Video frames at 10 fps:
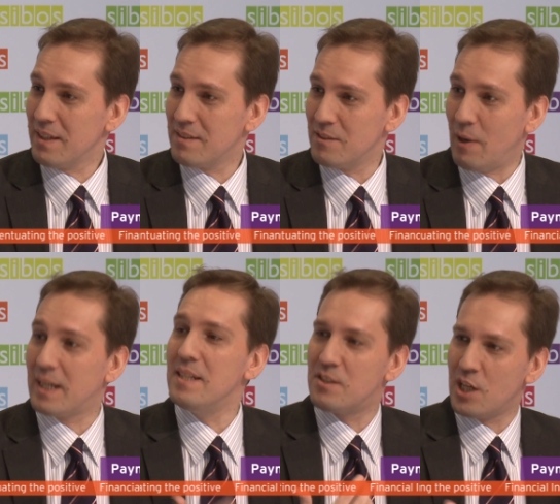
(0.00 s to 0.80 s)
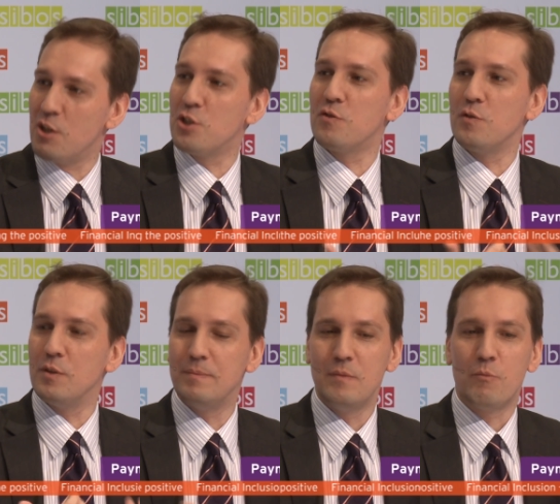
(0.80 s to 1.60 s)
banks, or at least challenge to
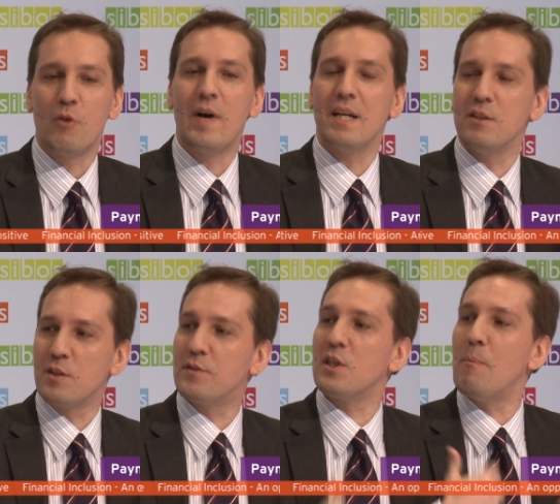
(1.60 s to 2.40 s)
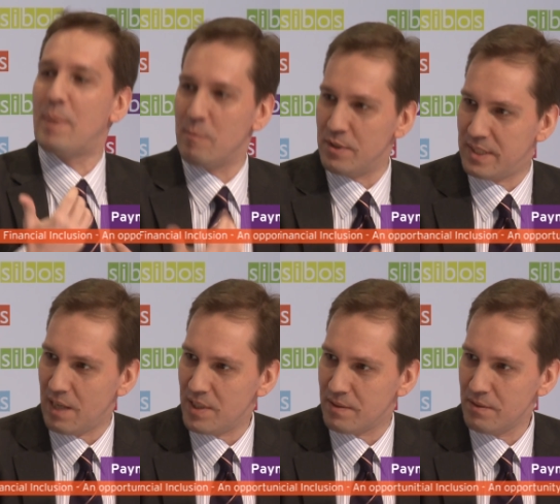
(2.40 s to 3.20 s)
the providers of some payment
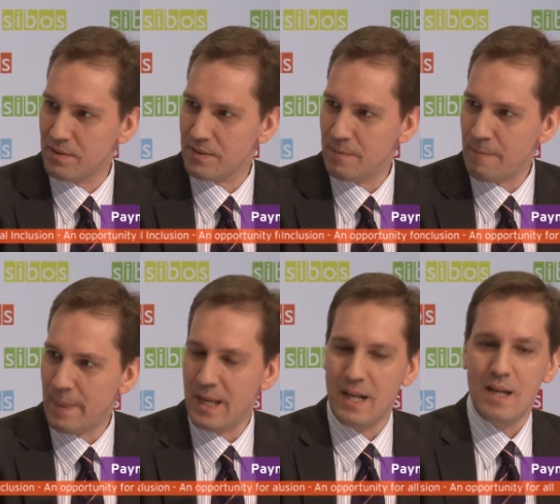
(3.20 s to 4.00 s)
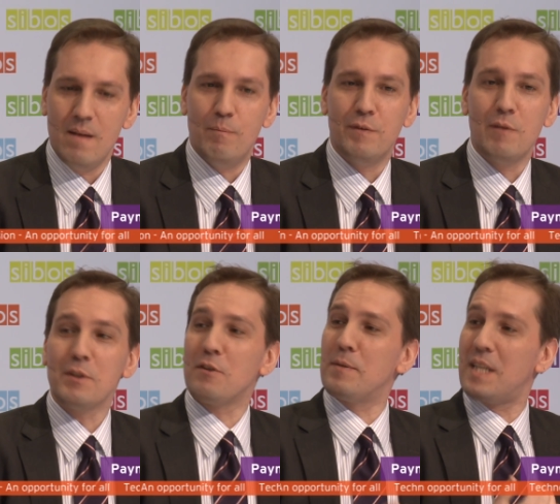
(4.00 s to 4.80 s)
services, but they
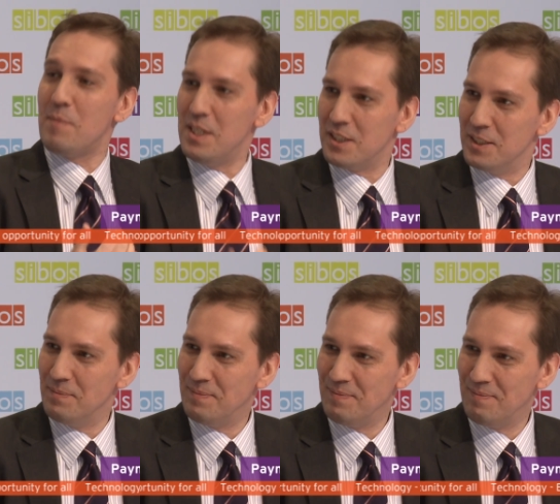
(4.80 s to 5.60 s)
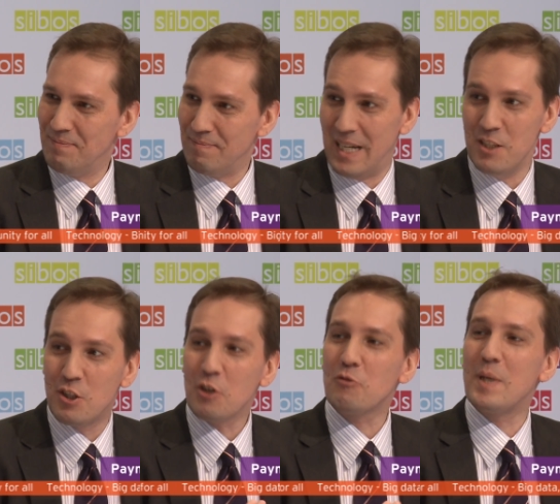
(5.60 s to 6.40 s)
want some stability.
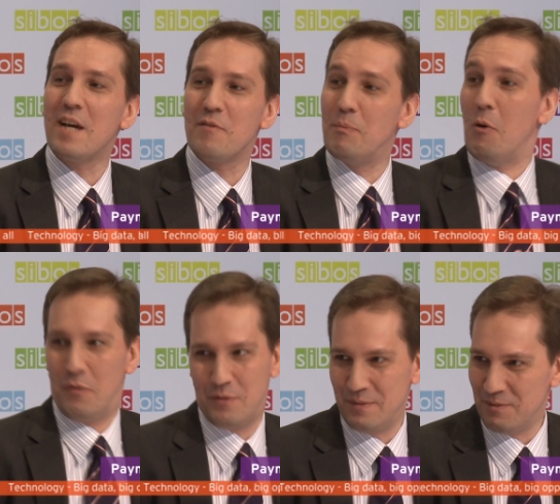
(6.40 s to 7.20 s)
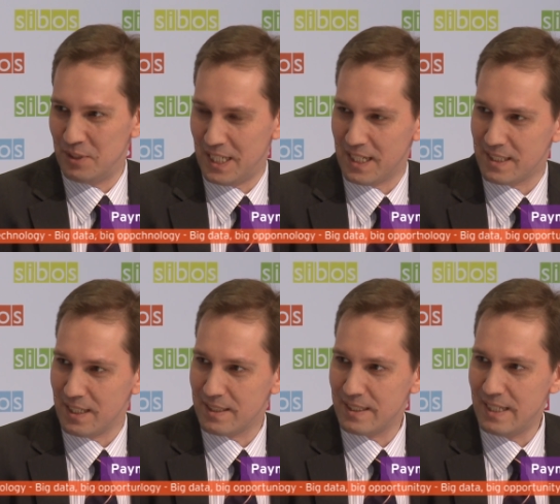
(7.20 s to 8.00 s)
And you can't really have both to some
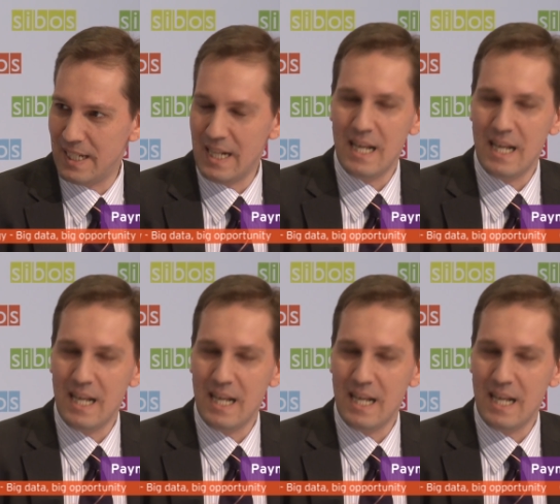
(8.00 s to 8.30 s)
extent.